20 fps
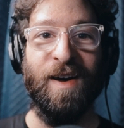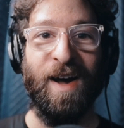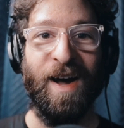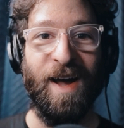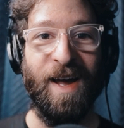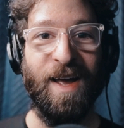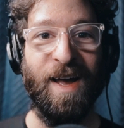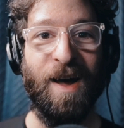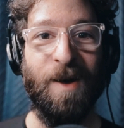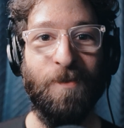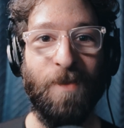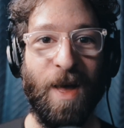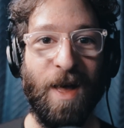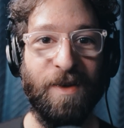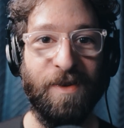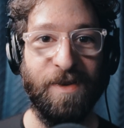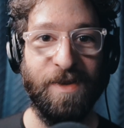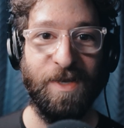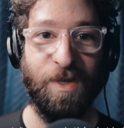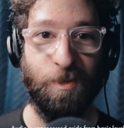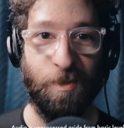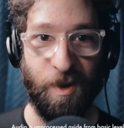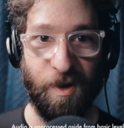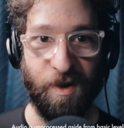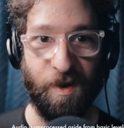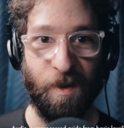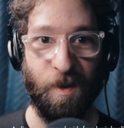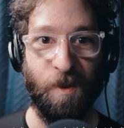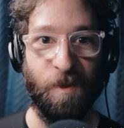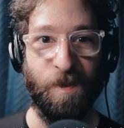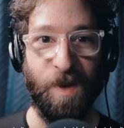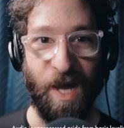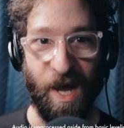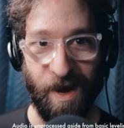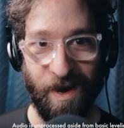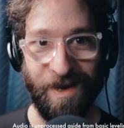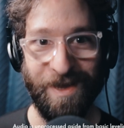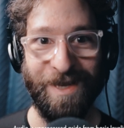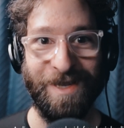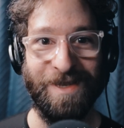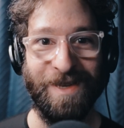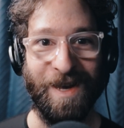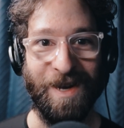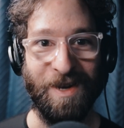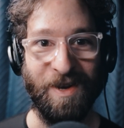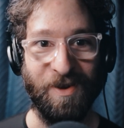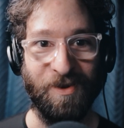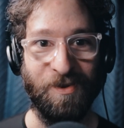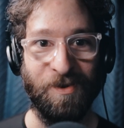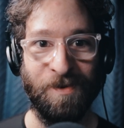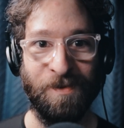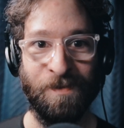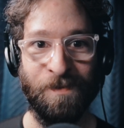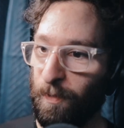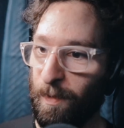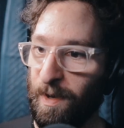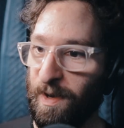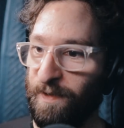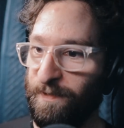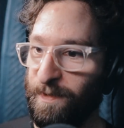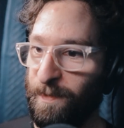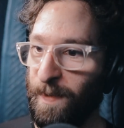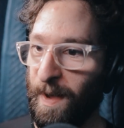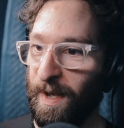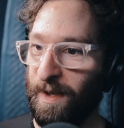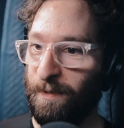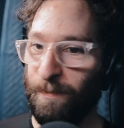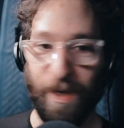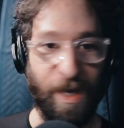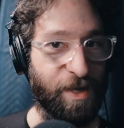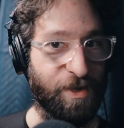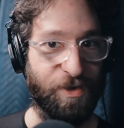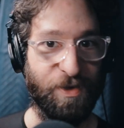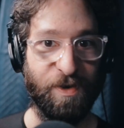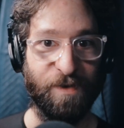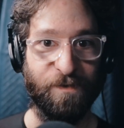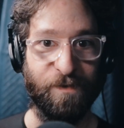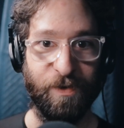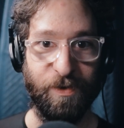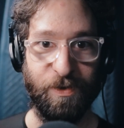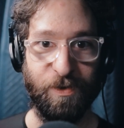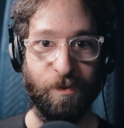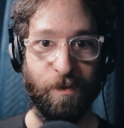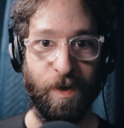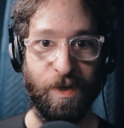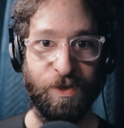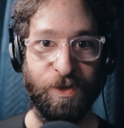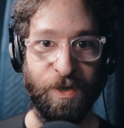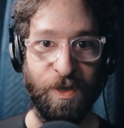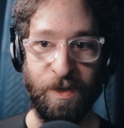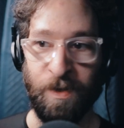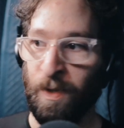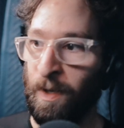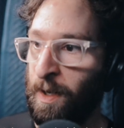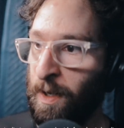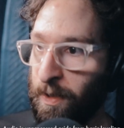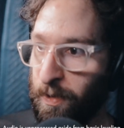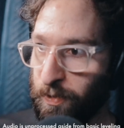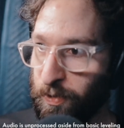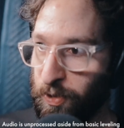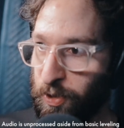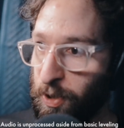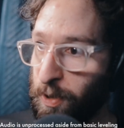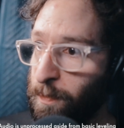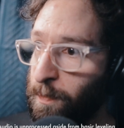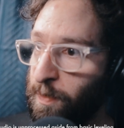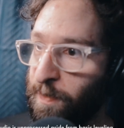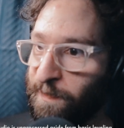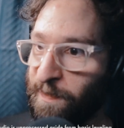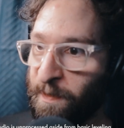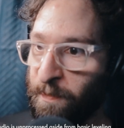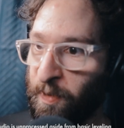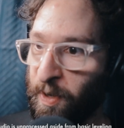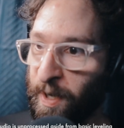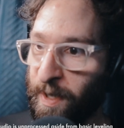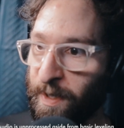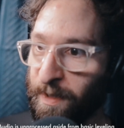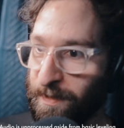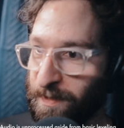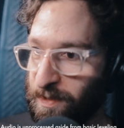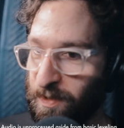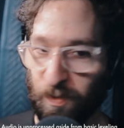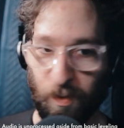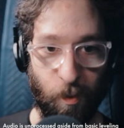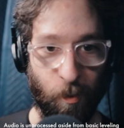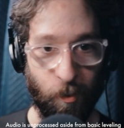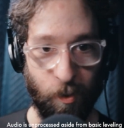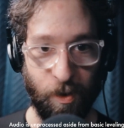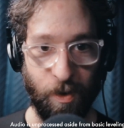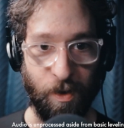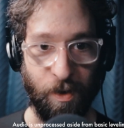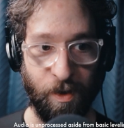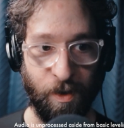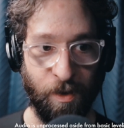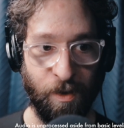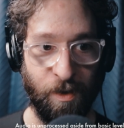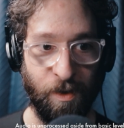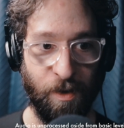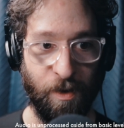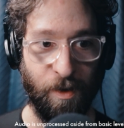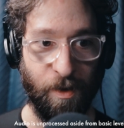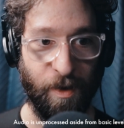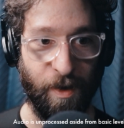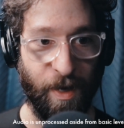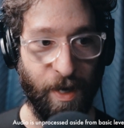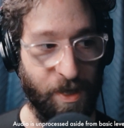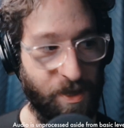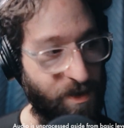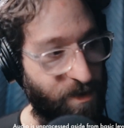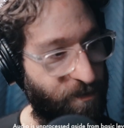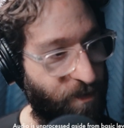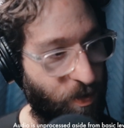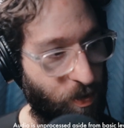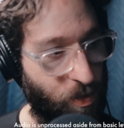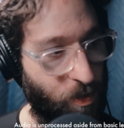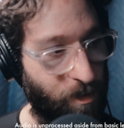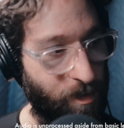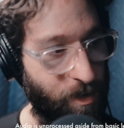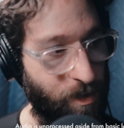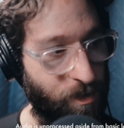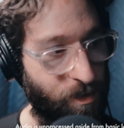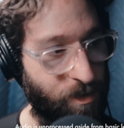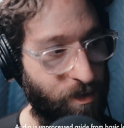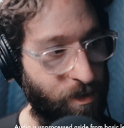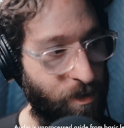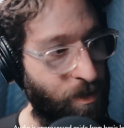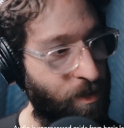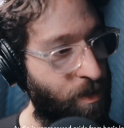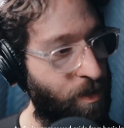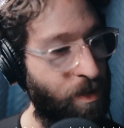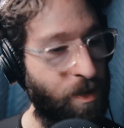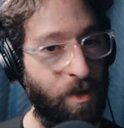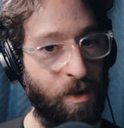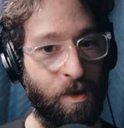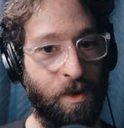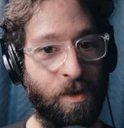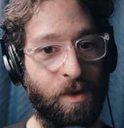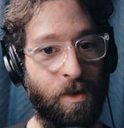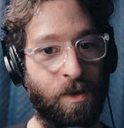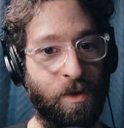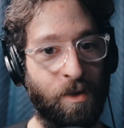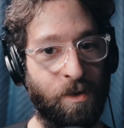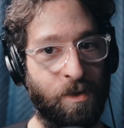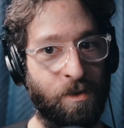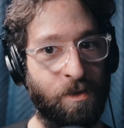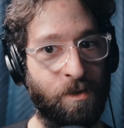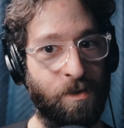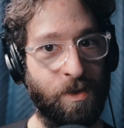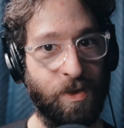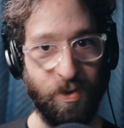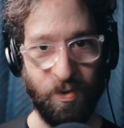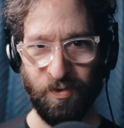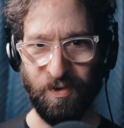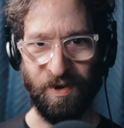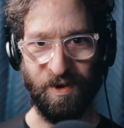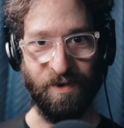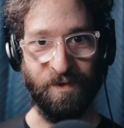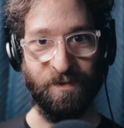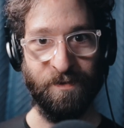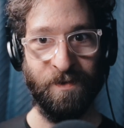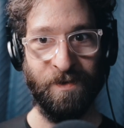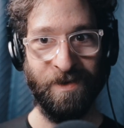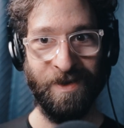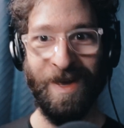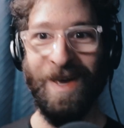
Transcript: Hi, I'm Alex and welcome to Behind the Technical. Right off the bat, let me answer your first question. Do moving blankets work as a vocal booth? Sort of.